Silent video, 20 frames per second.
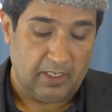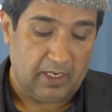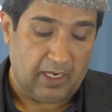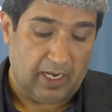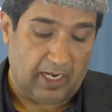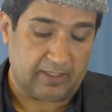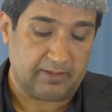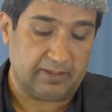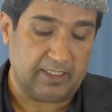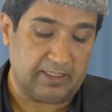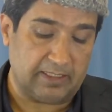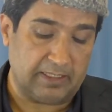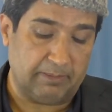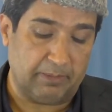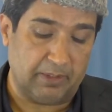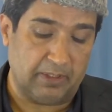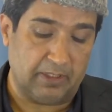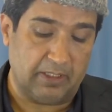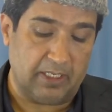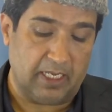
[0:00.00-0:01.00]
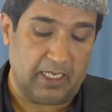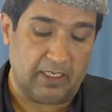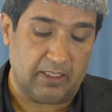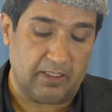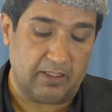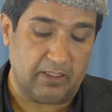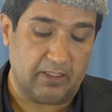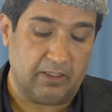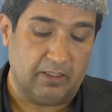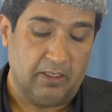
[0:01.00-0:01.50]
accessible
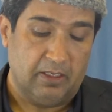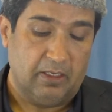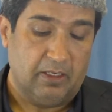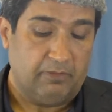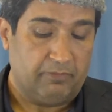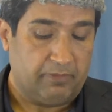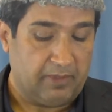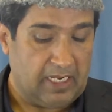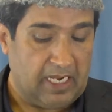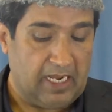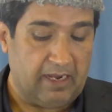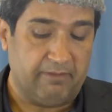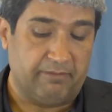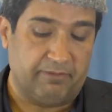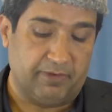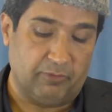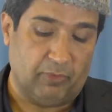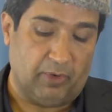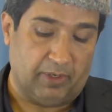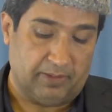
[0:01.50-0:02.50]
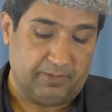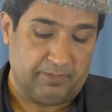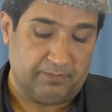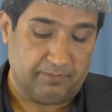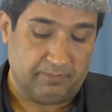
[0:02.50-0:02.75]
and for everyone.